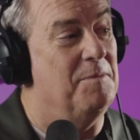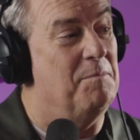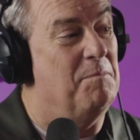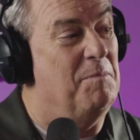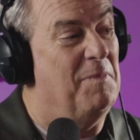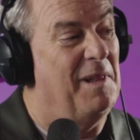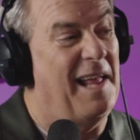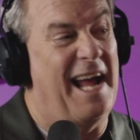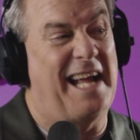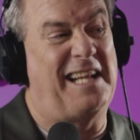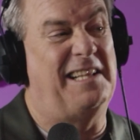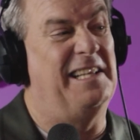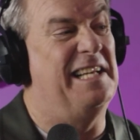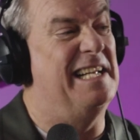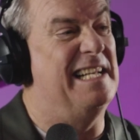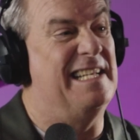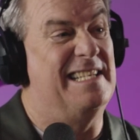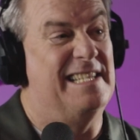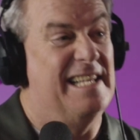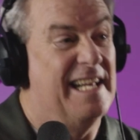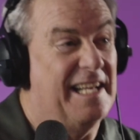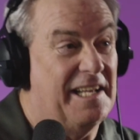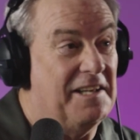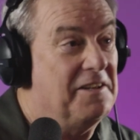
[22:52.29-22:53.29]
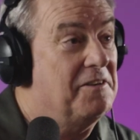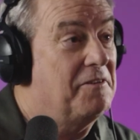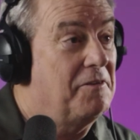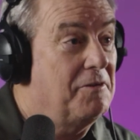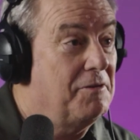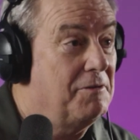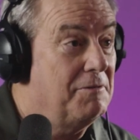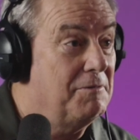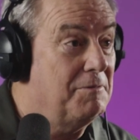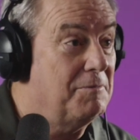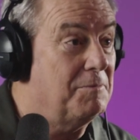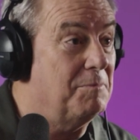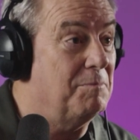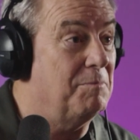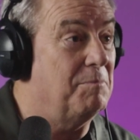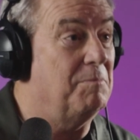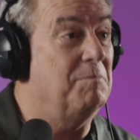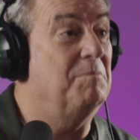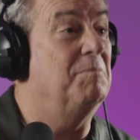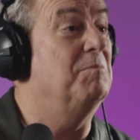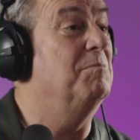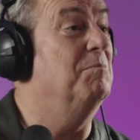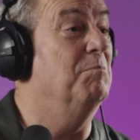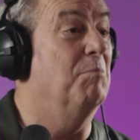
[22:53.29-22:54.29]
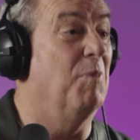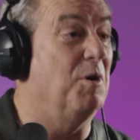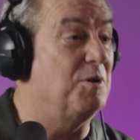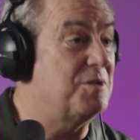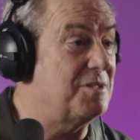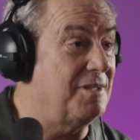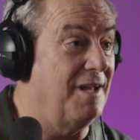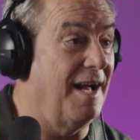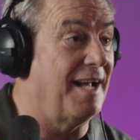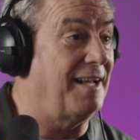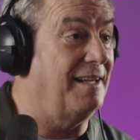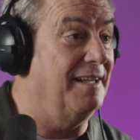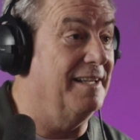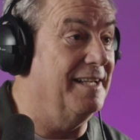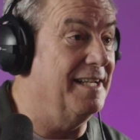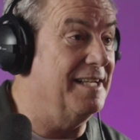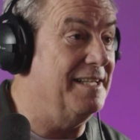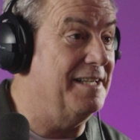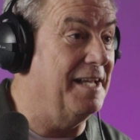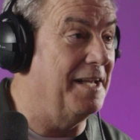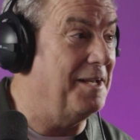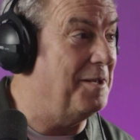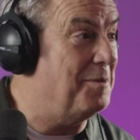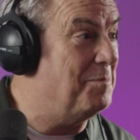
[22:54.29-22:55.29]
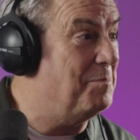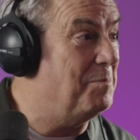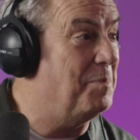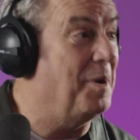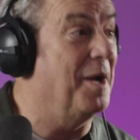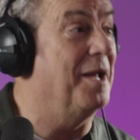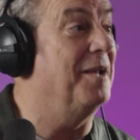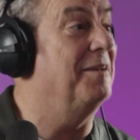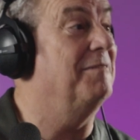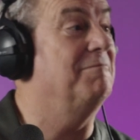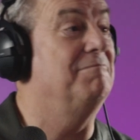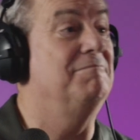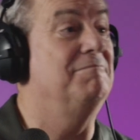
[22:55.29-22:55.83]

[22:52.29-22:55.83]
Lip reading: likely it didn't. Most likely it didn't, but